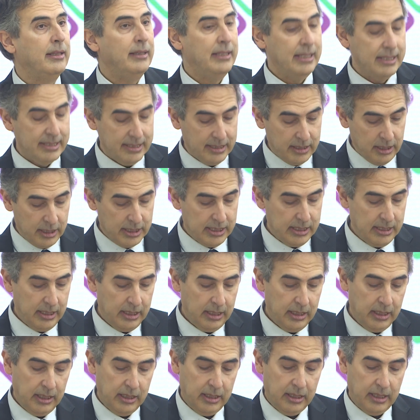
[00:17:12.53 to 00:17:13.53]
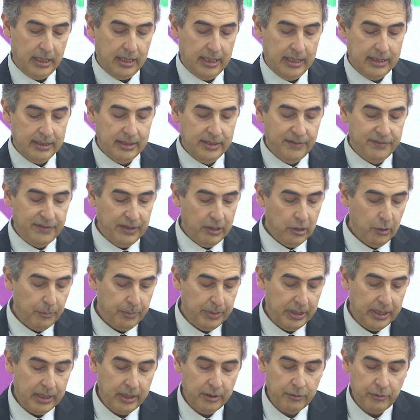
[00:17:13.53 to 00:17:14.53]
discussing, and
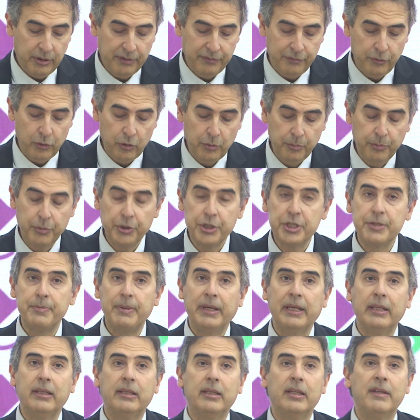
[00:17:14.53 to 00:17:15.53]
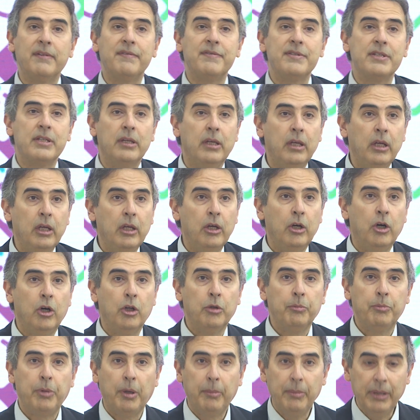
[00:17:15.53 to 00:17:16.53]
developing reform perspectives
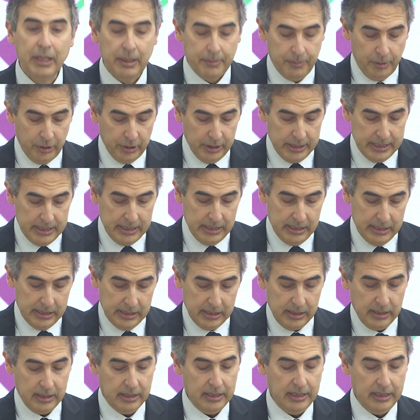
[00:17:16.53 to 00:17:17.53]
on public policies.